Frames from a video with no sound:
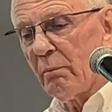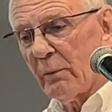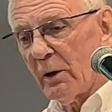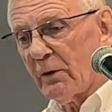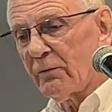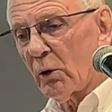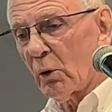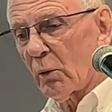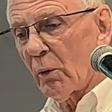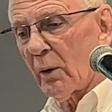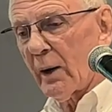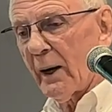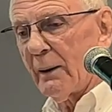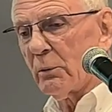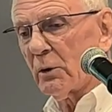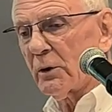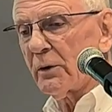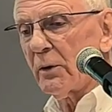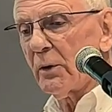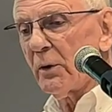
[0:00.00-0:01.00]
before we were
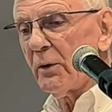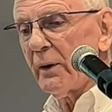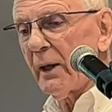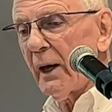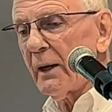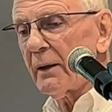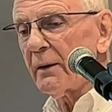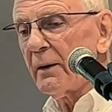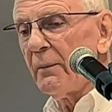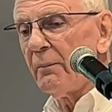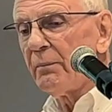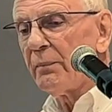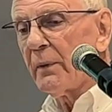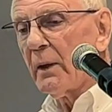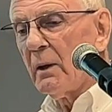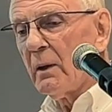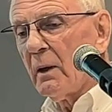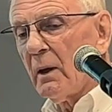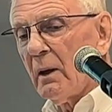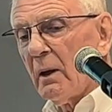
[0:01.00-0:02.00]
able to do that.
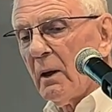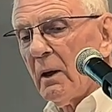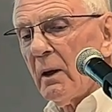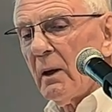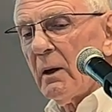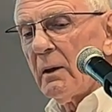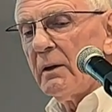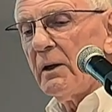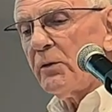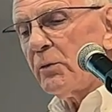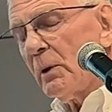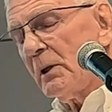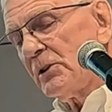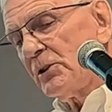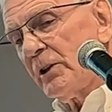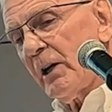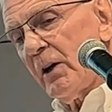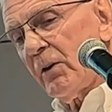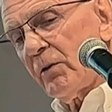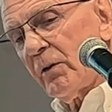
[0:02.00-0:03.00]
This one
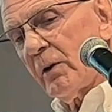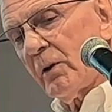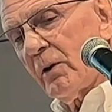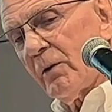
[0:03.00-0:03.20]
shows the